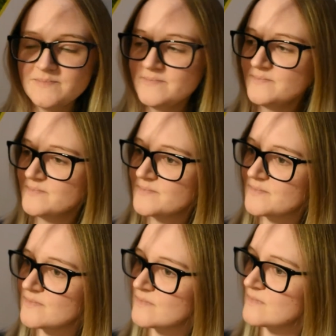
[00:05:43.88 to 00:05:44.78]

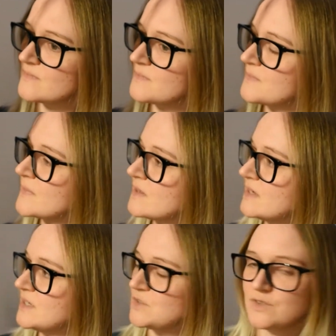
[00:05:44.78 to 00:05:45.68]
I
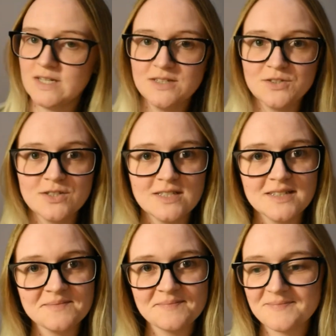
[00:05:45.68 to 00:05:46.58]
think it's really
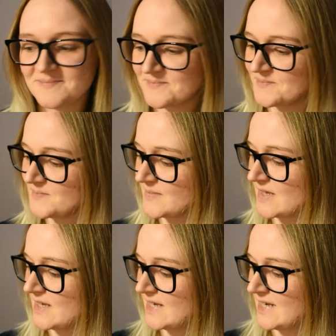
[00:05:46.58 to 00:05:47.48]
interesting.
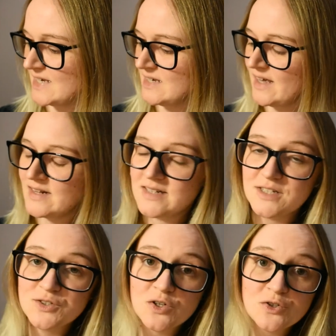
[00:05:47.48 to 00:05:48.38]
And I
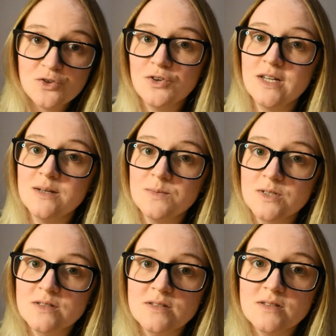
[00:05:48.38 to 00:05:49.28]
did try drawing it
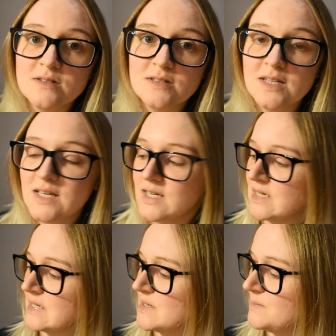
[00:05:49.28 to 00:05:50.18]
once
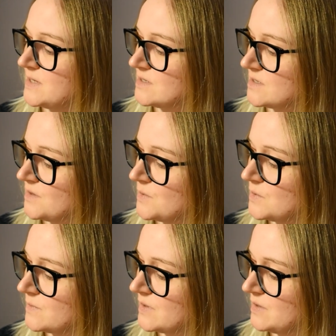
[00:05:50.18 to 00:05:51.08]
because I
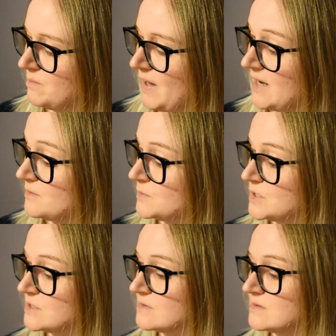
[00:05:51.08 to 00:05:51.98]
thought that paint
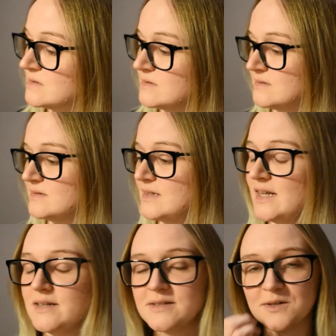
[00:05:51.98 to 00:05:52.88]
would
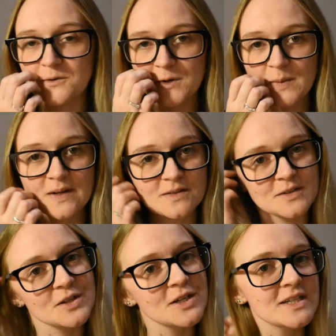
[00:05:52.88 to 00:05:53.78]
lend itself quite well to
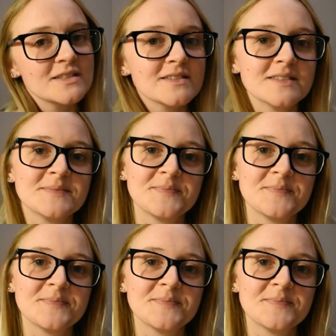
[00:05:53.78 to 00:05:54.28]
the colours.